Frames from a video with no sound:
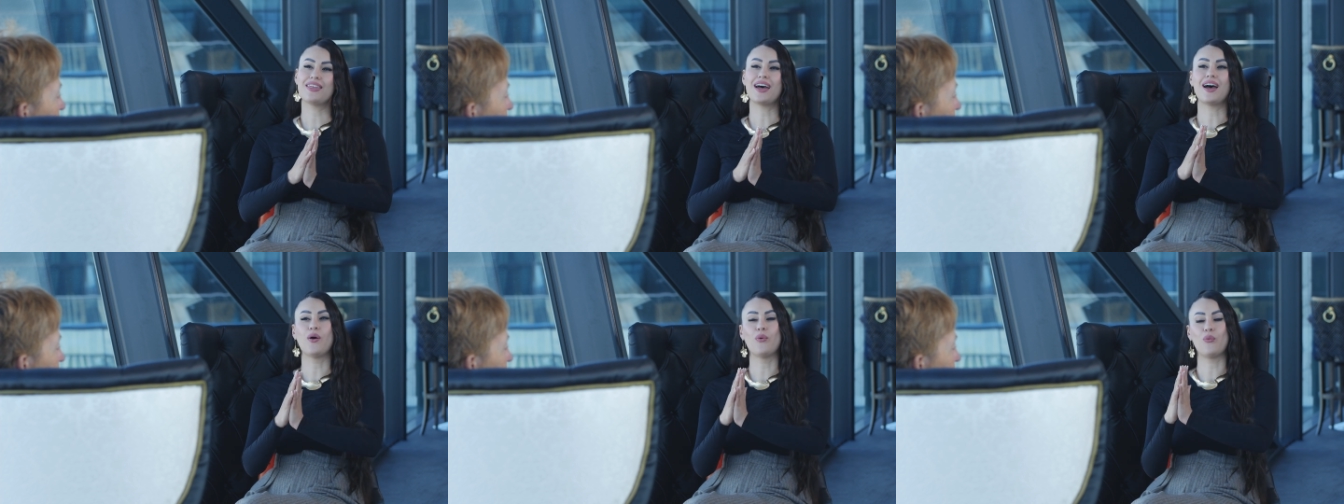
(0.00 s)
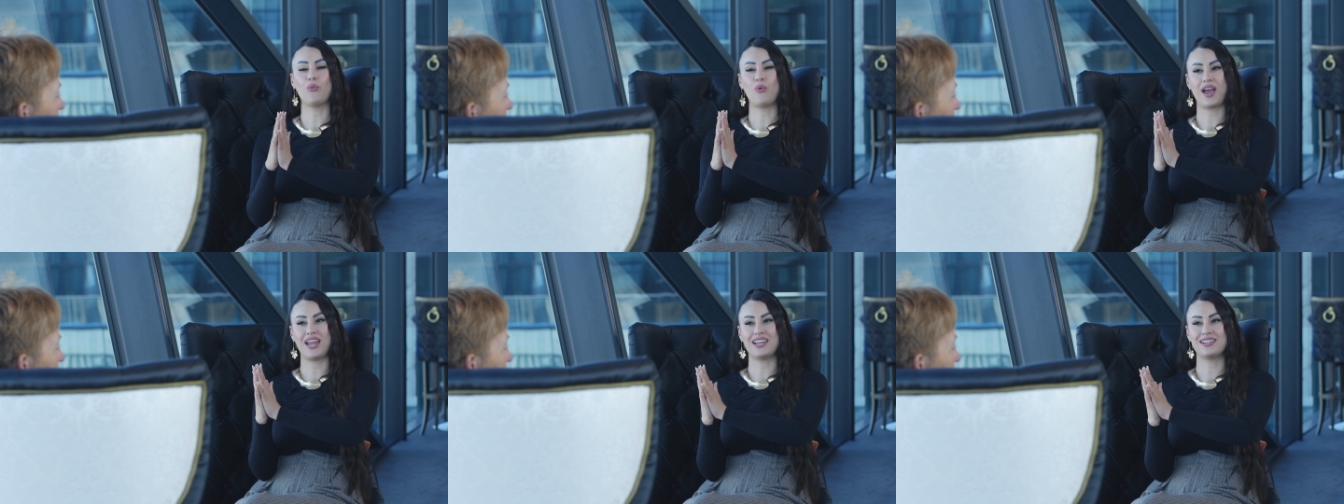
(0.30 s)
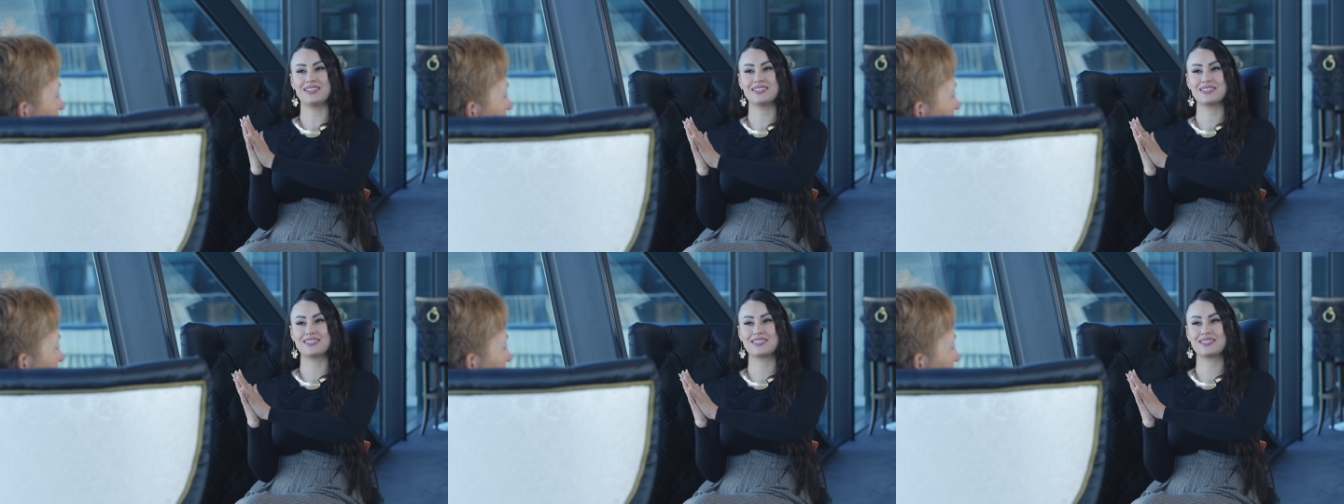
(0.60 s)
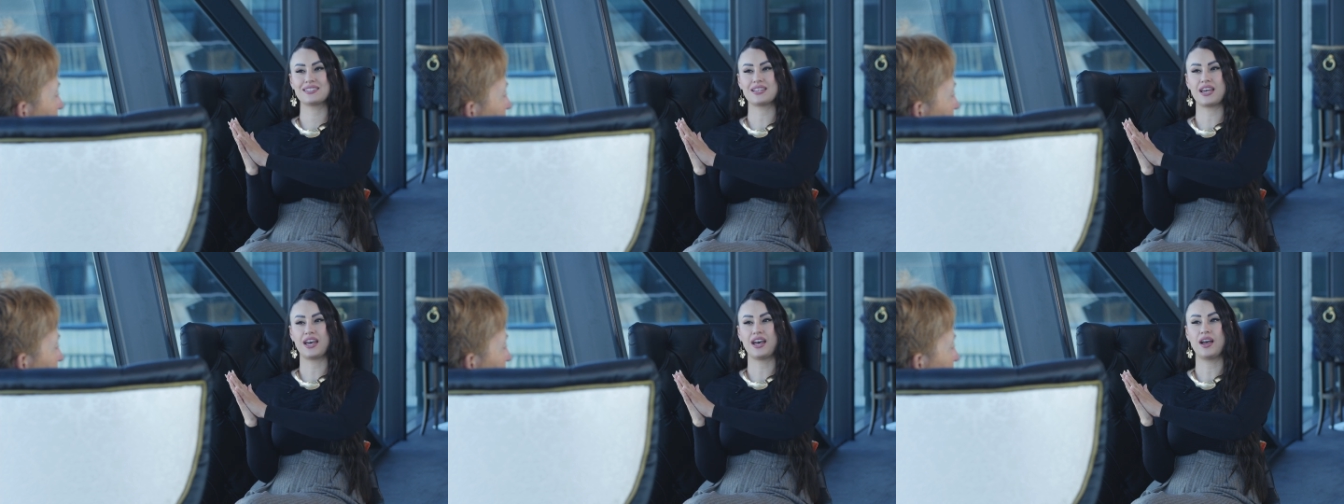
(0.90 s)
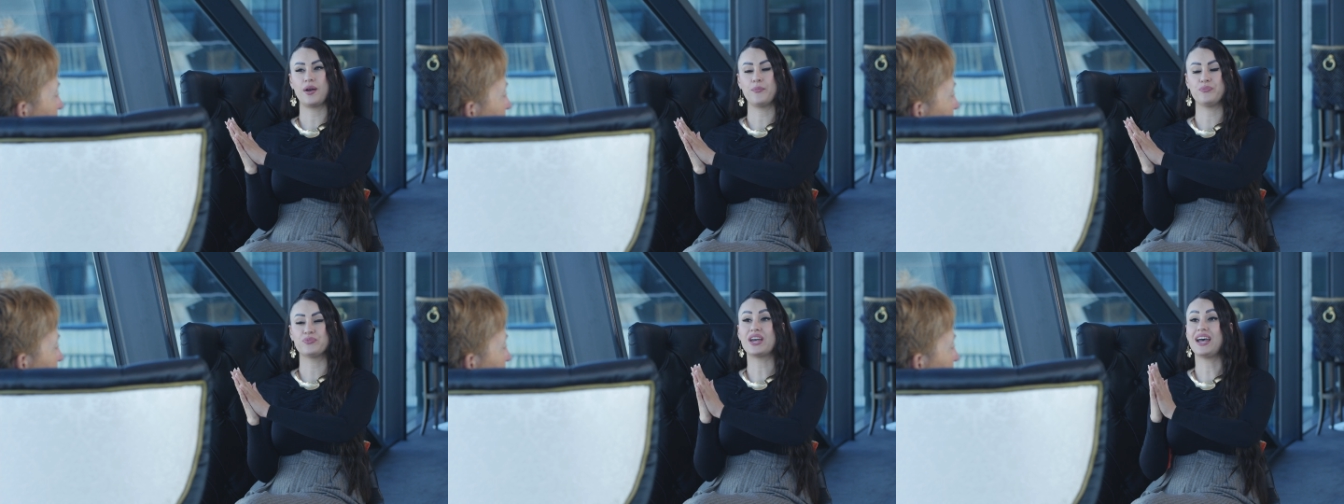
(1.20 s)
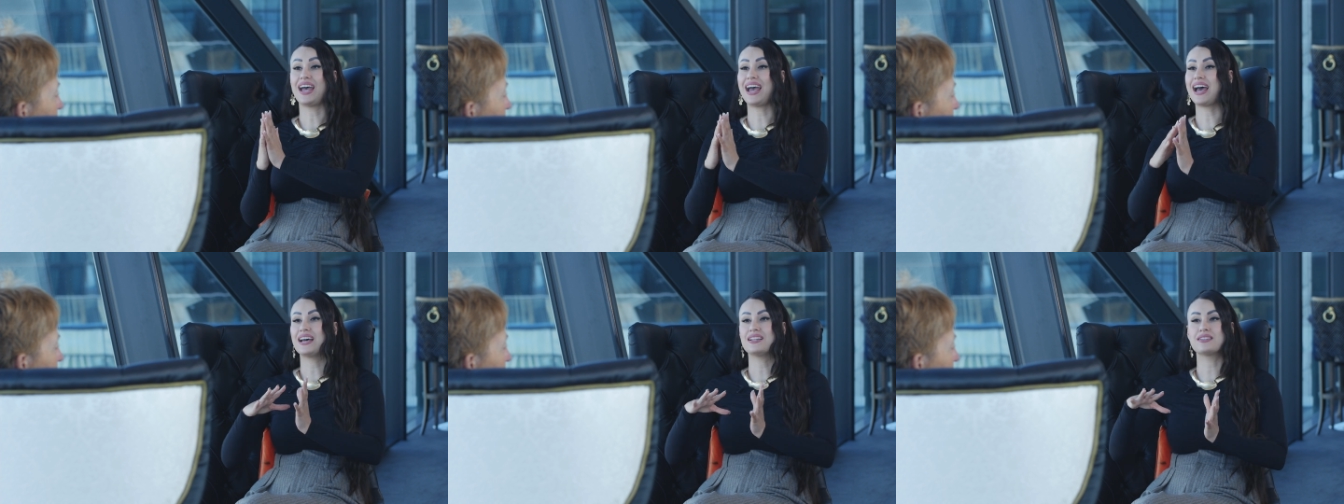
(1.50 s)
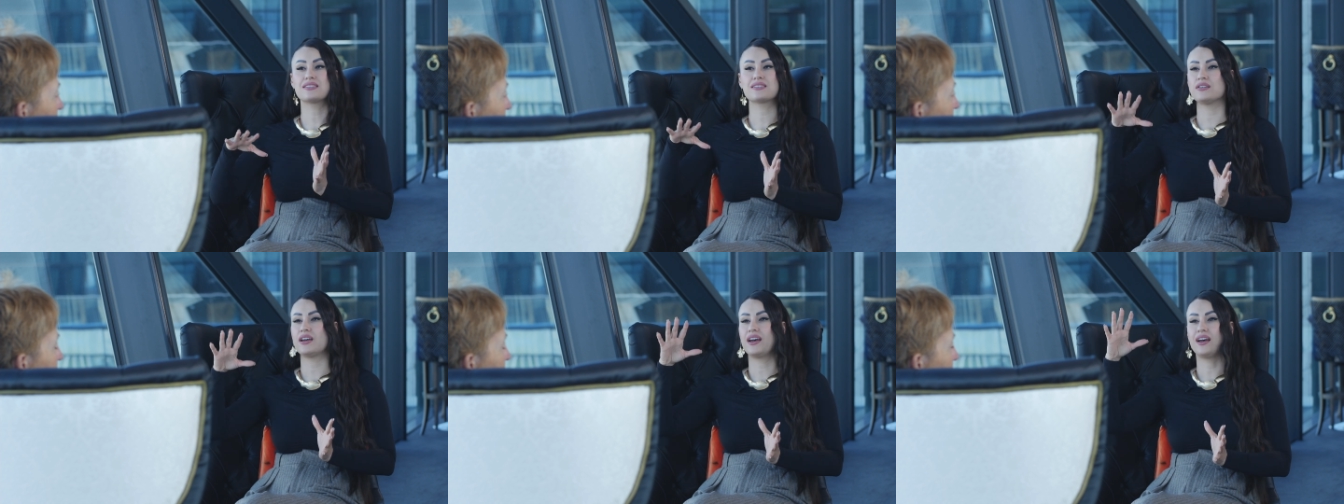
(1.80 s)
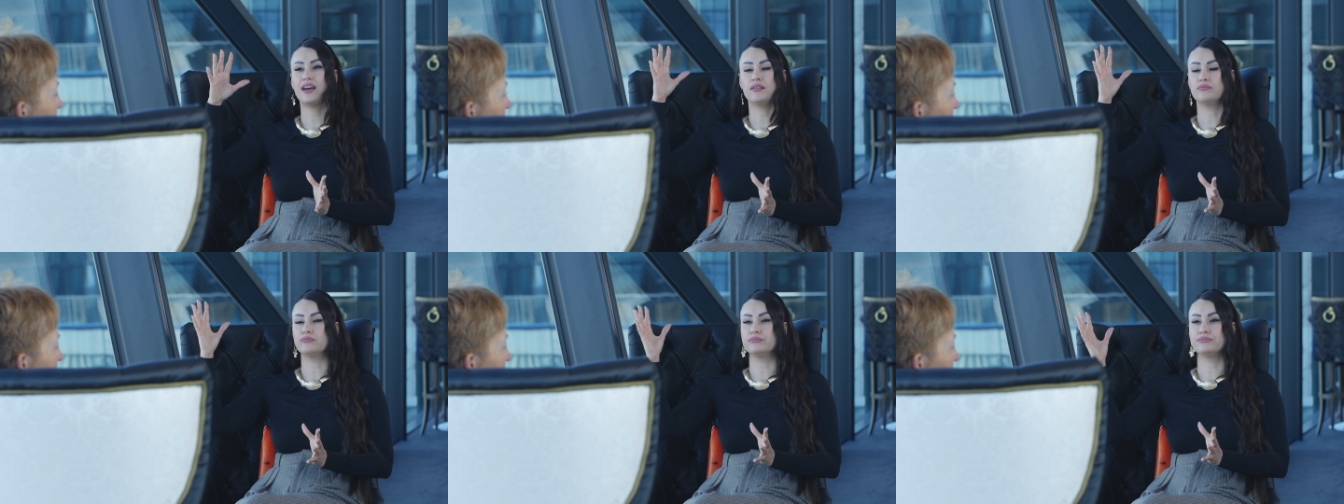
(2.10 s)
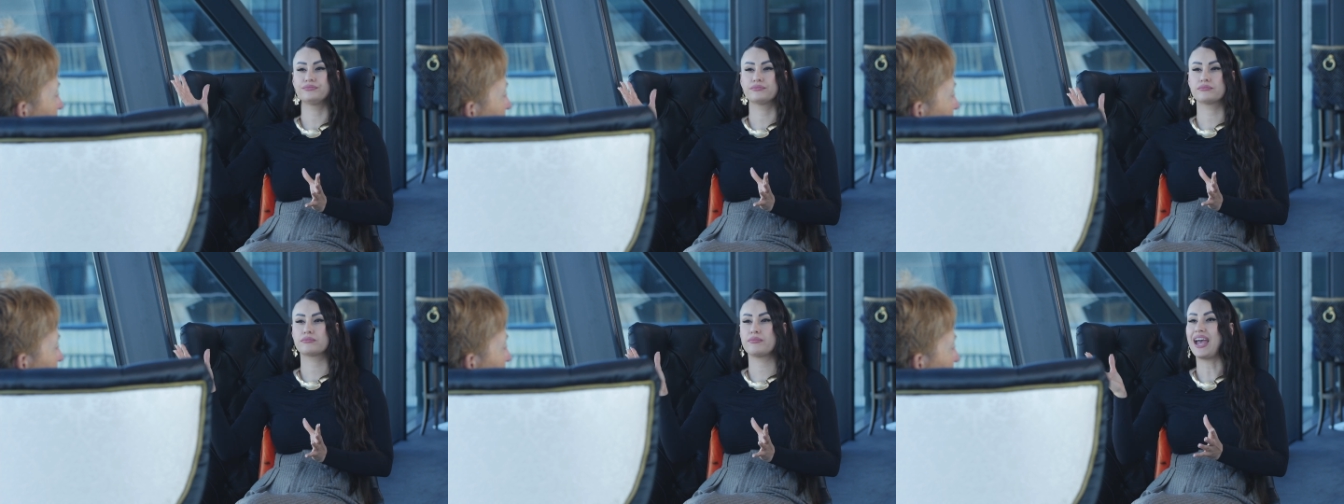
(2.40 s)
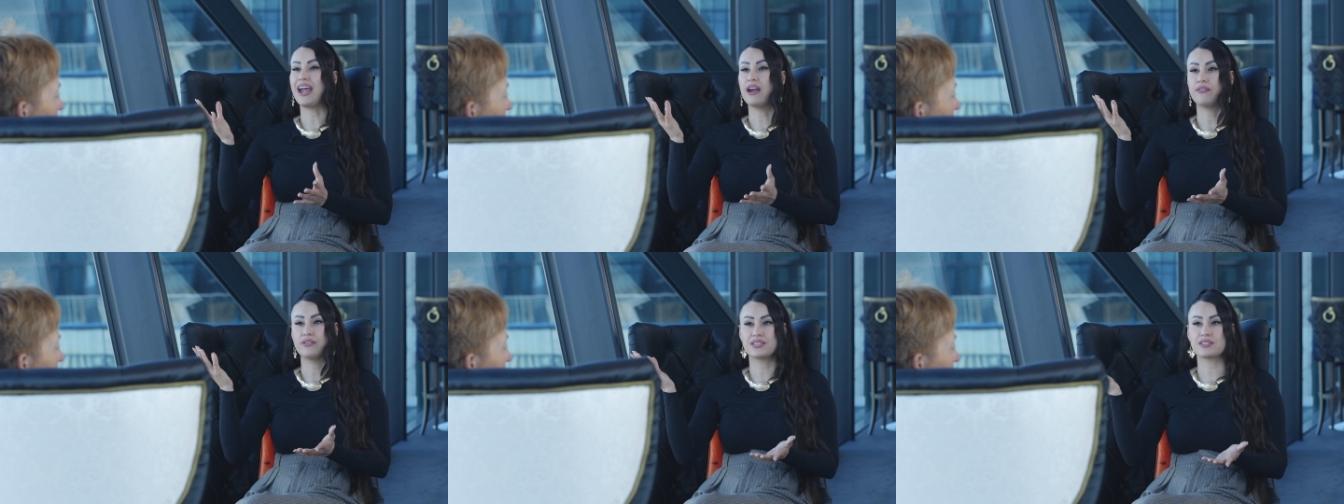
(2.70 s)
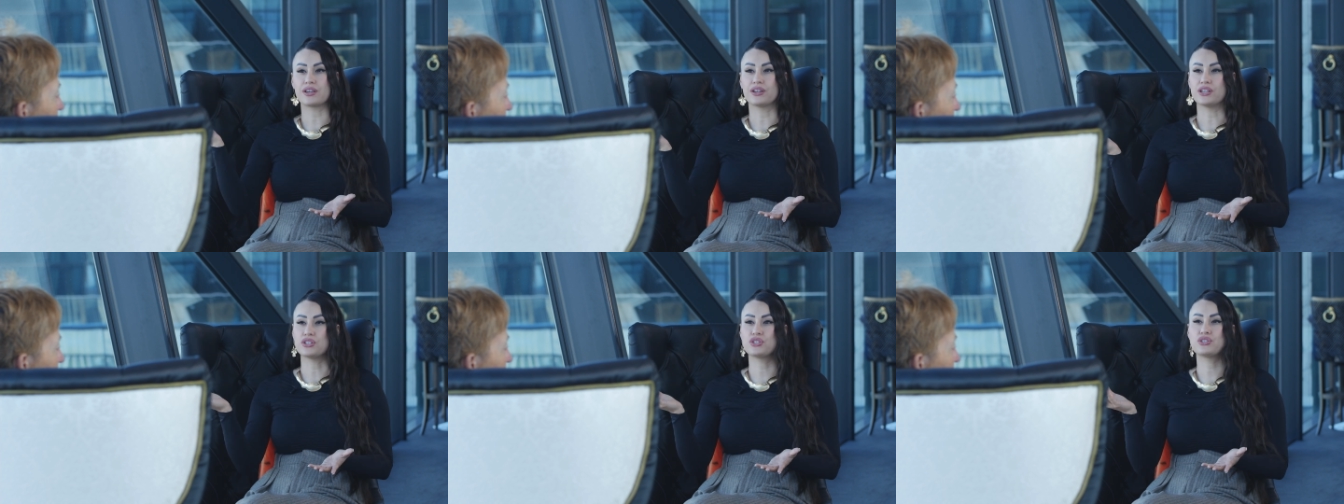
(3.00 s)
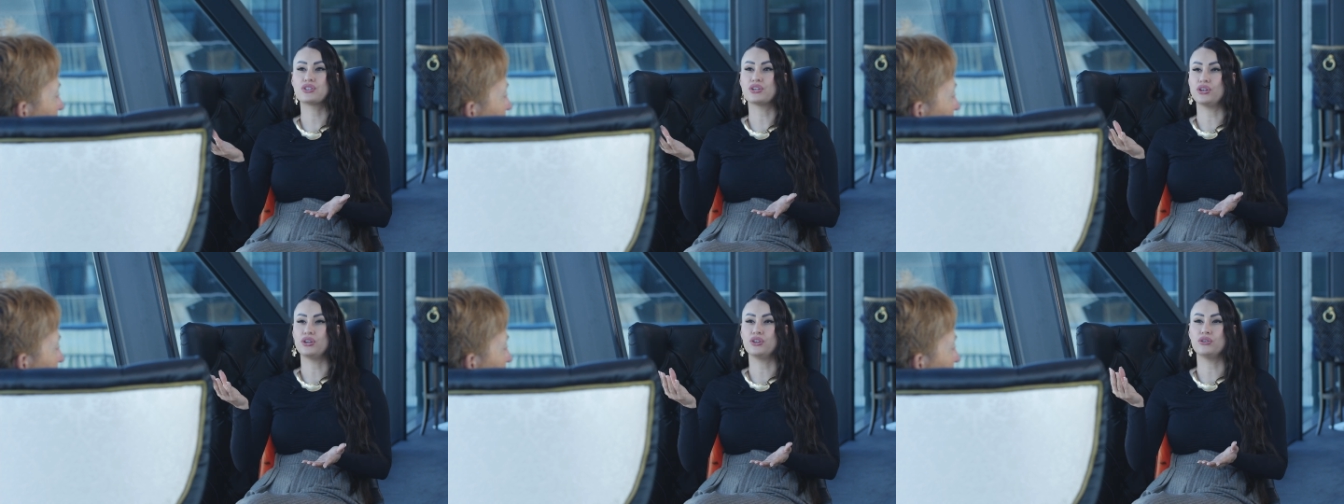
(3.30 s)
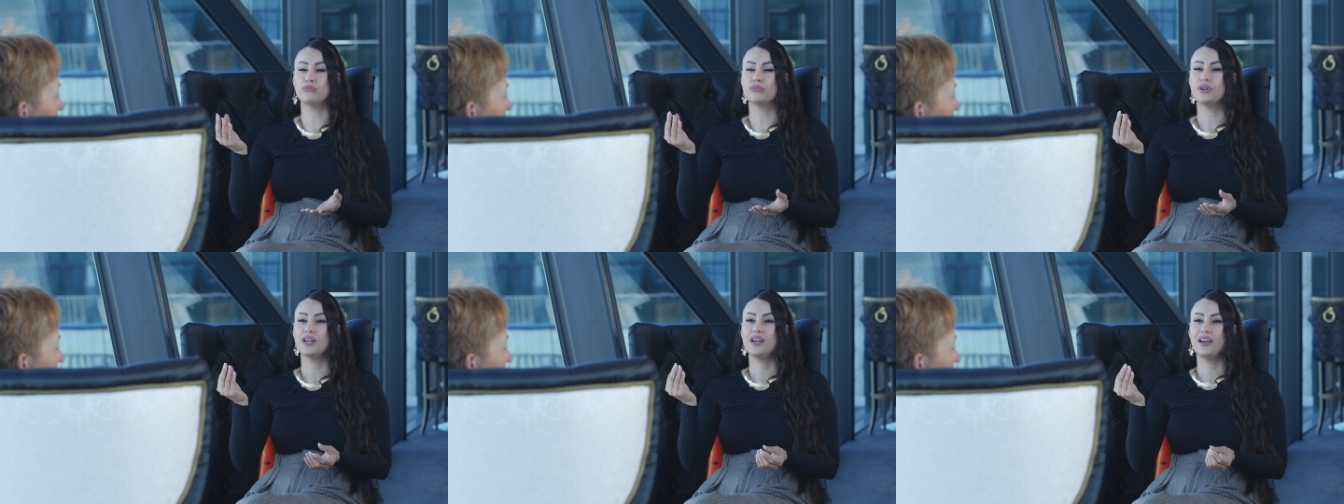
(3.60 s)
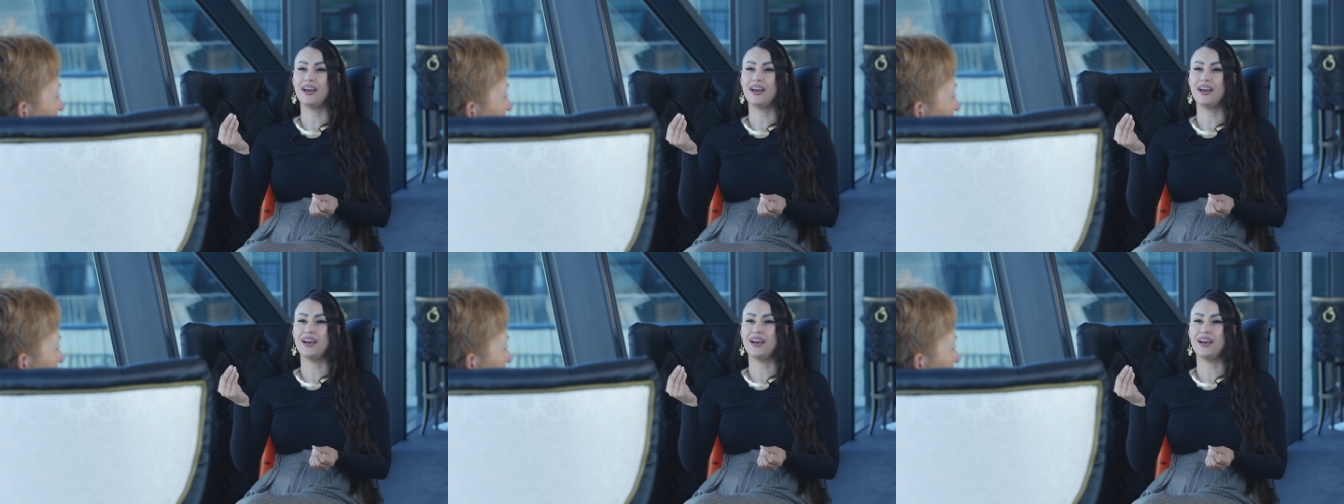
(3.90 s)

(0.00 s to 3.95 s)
that went, um, that had um, parents, I assume,